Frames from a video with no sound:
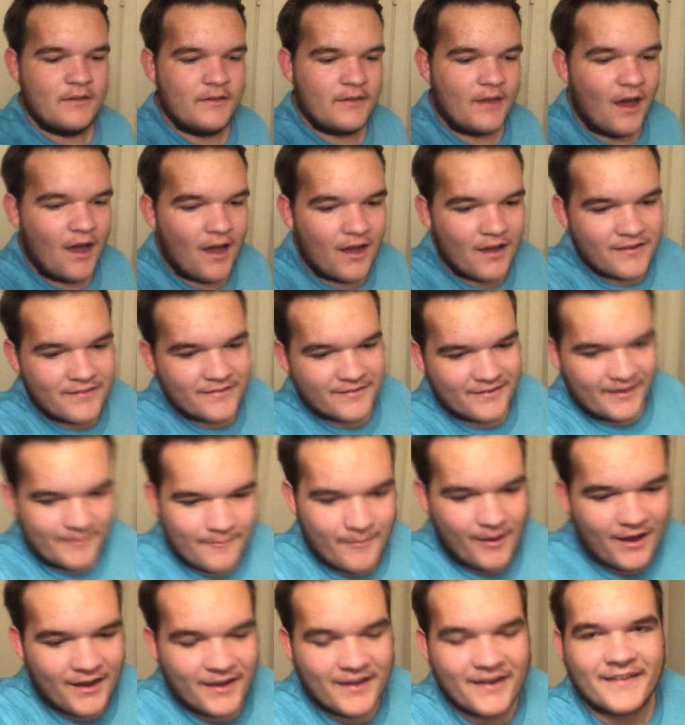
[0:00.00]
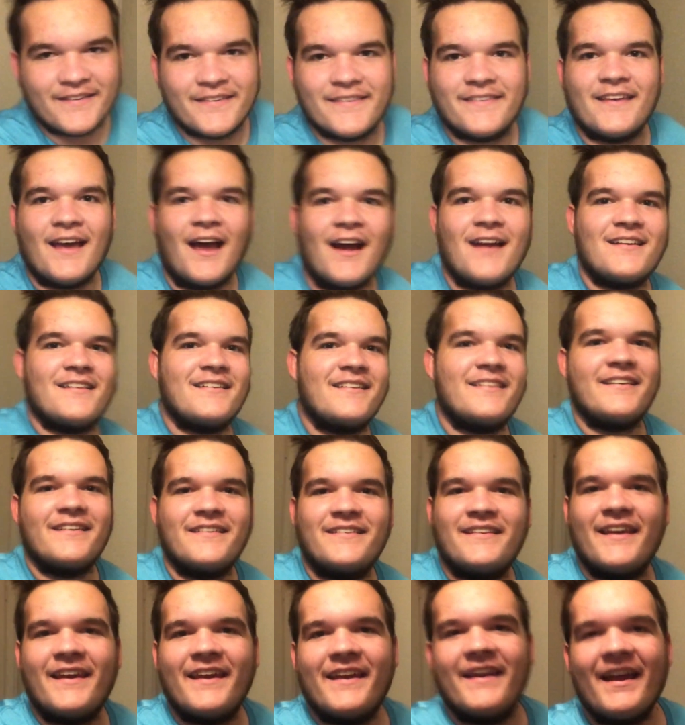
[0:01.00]
Guys, am I excited
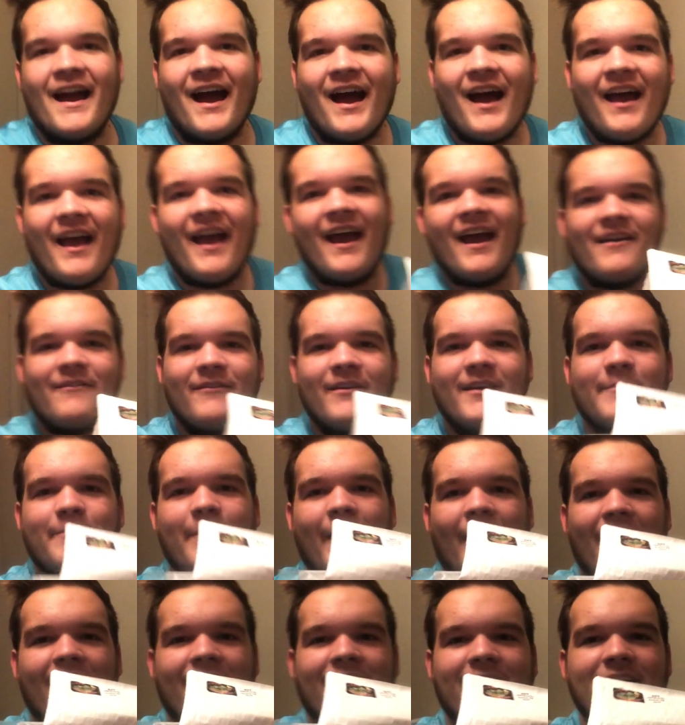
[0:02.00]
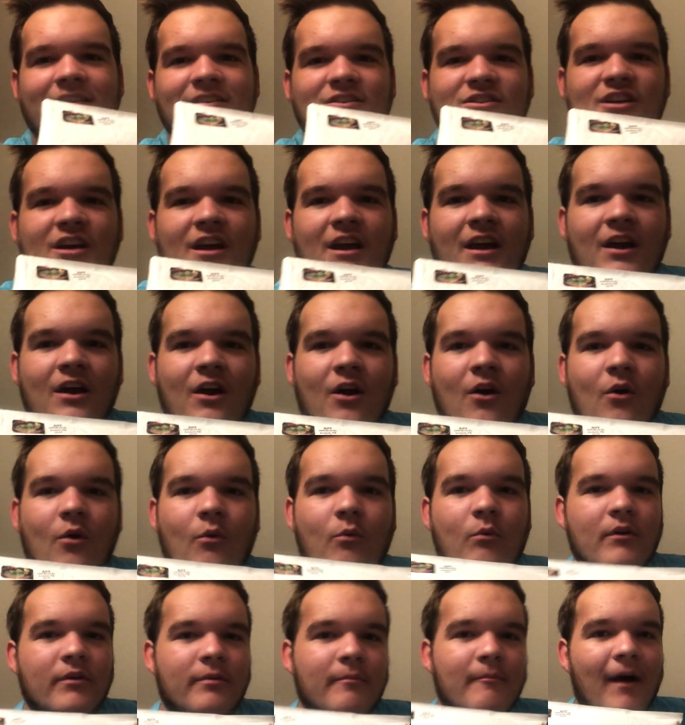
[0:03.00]
today. I have a package
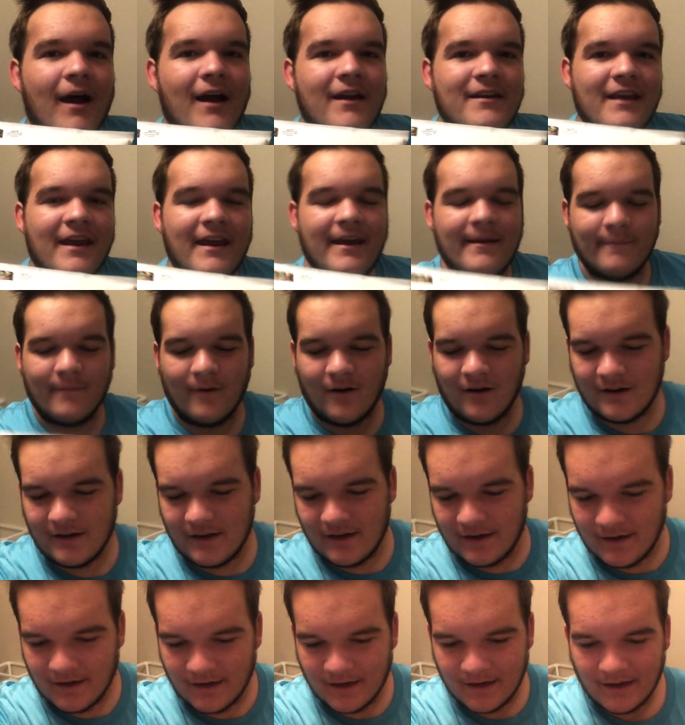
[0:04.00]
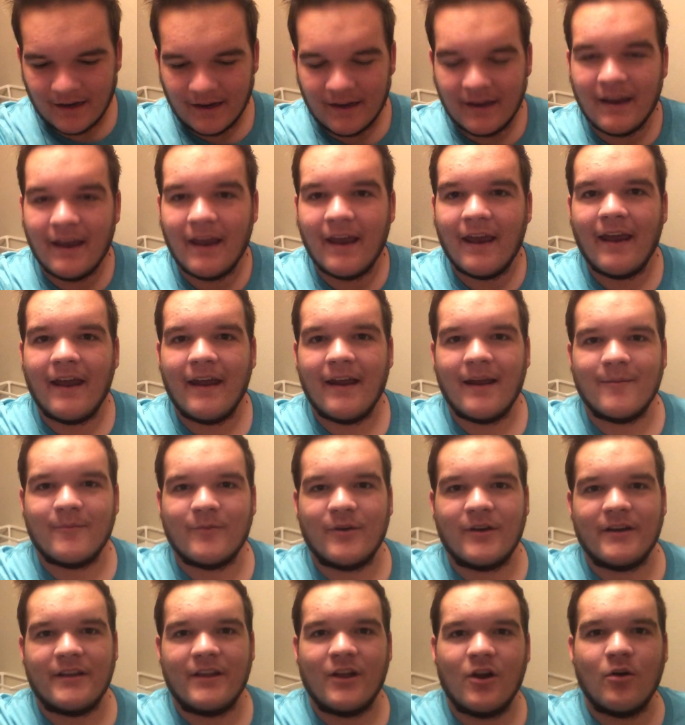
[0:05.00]
with my name on it and I'm
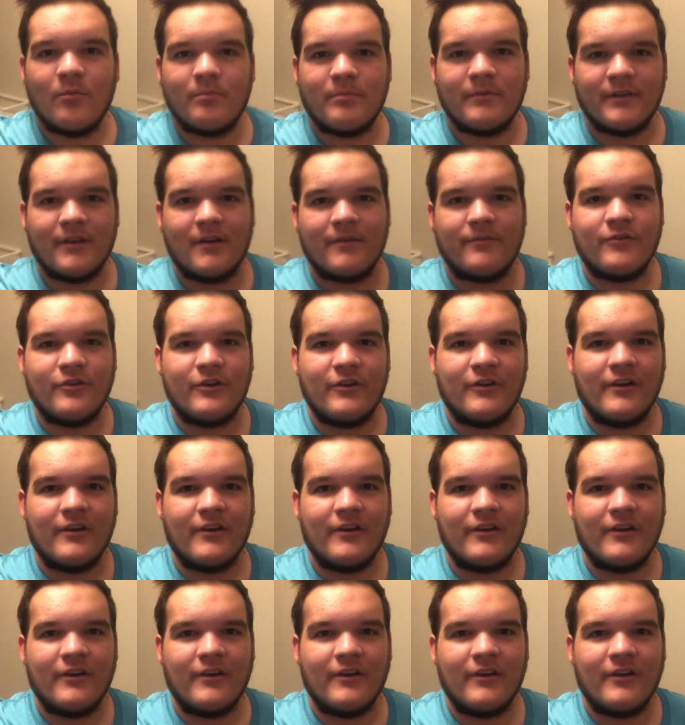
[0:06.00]
ready to open it up for you